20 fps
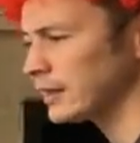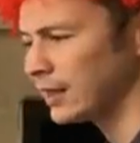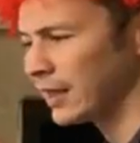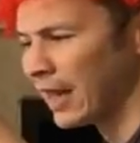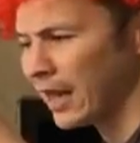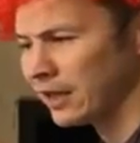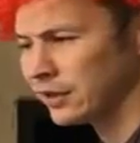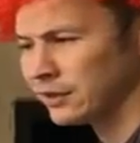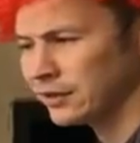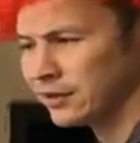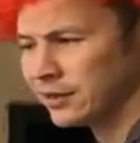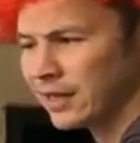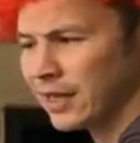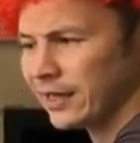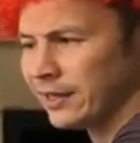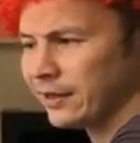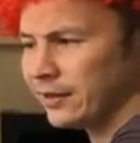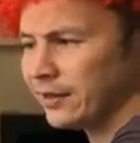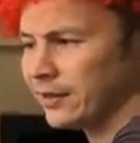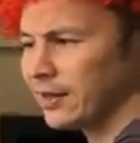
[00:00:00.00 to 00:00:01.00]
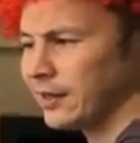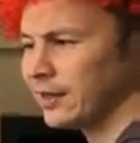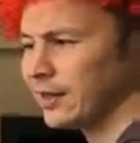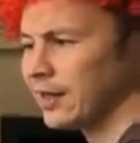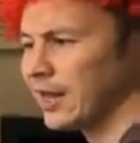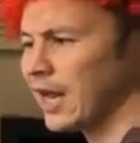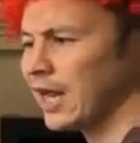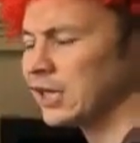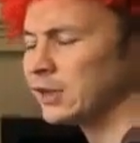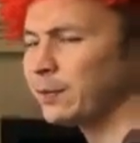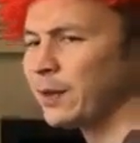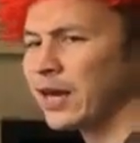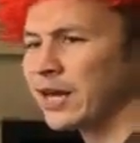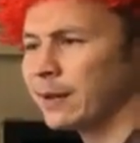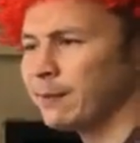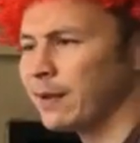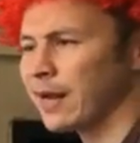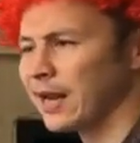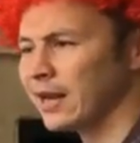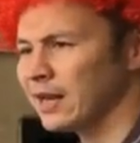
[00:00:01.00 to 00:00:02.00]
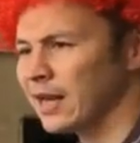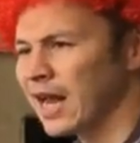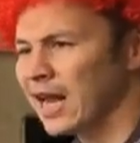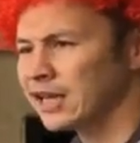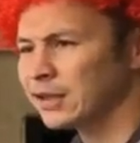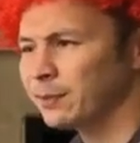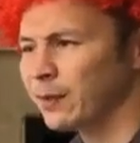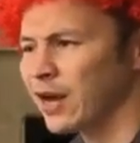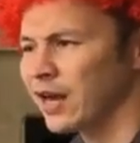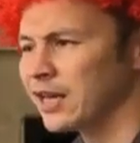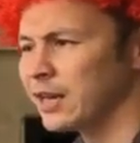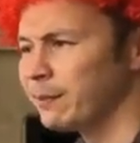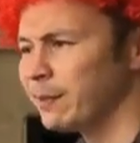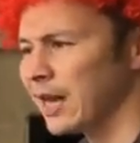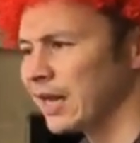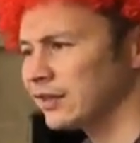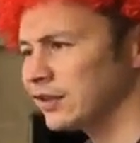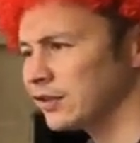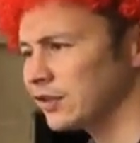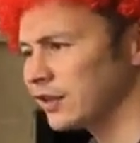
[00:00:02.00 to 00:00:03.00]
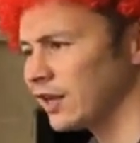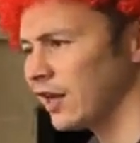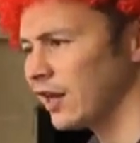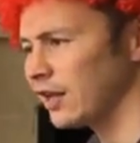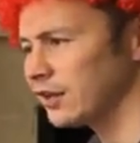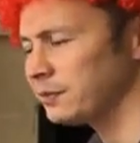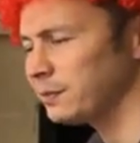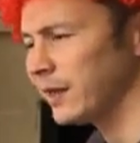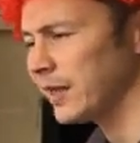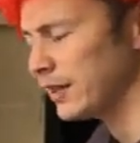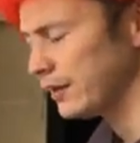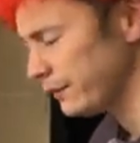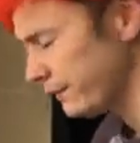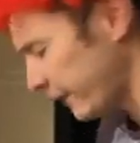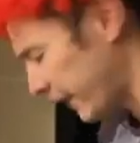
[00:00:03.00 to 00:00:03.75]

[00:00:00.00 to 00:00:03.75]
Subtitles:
Hands behind your back to start, let's make it